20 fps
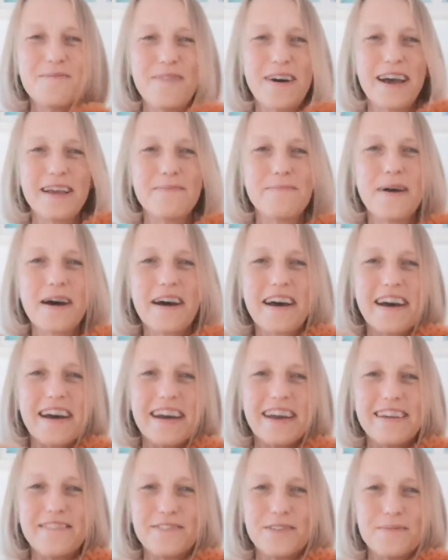bye
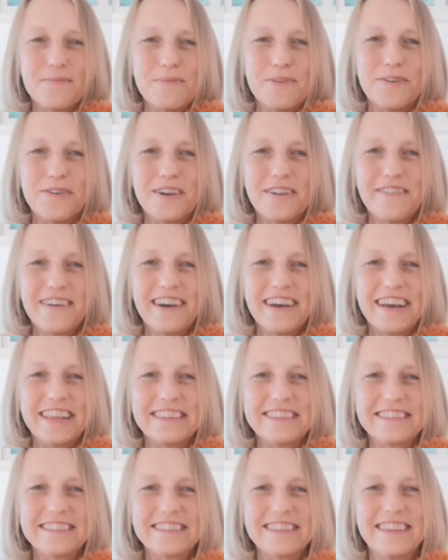bye from all of
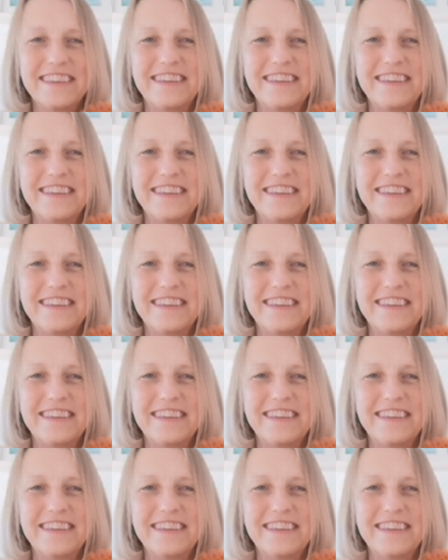us.